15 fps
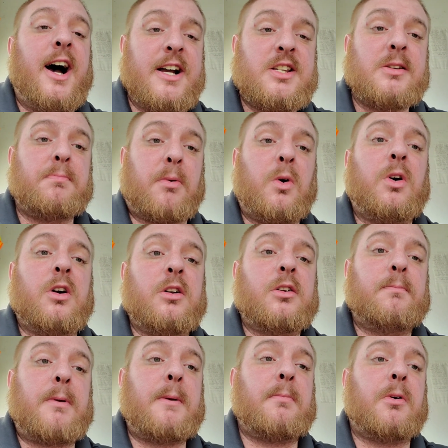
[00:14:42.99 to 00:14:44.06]
I
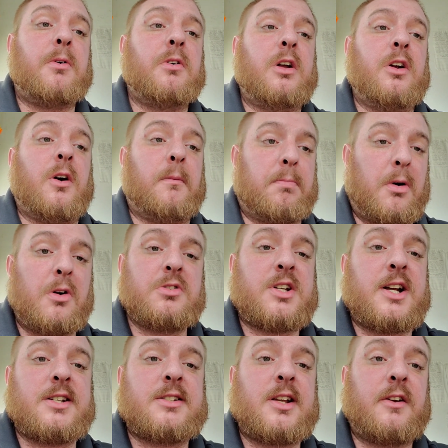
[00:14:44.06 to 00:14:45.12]
support people, you know,
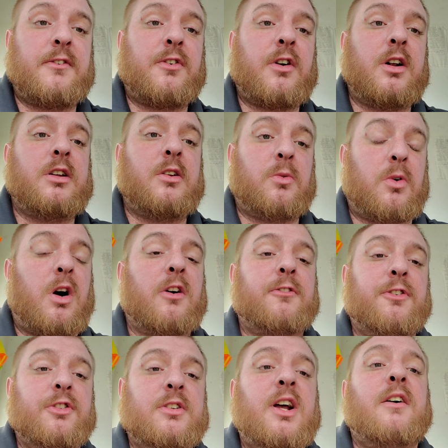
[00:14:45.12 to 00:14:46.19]
protesting for the
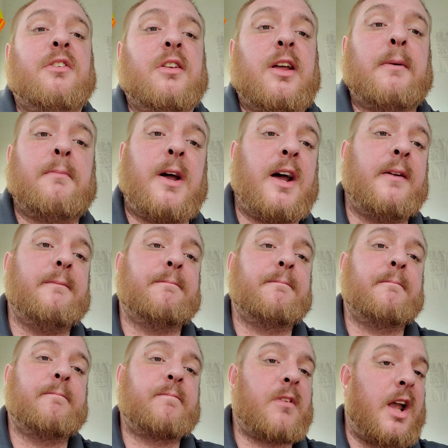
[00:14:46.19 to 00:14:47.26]
wrongful death of that
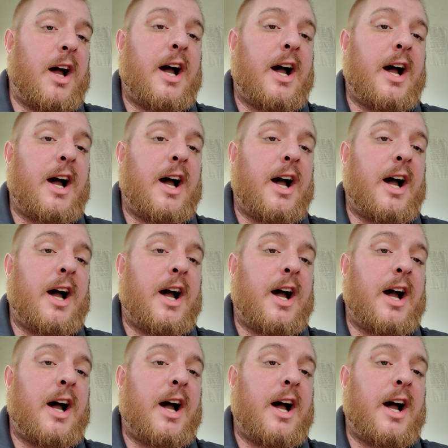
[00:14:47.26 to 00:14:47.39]
man.